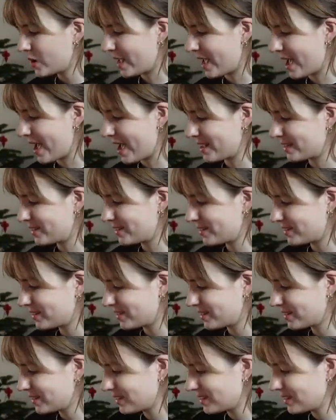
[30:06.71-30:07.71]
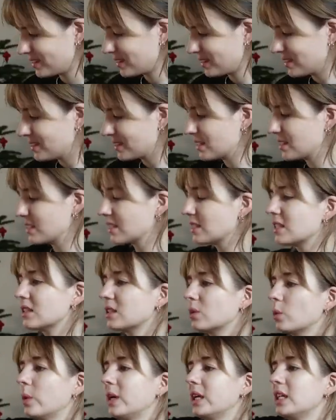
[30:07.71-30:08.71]
yes!
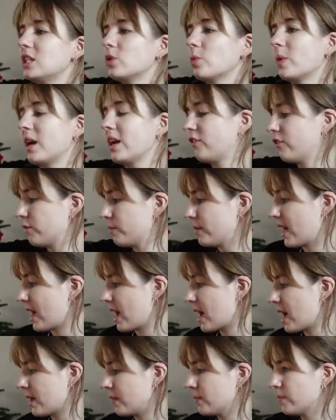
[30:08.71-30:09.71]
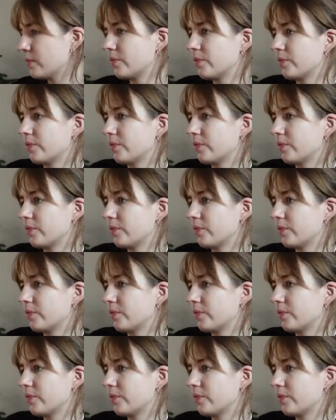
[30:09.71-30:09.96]
Weed away from there.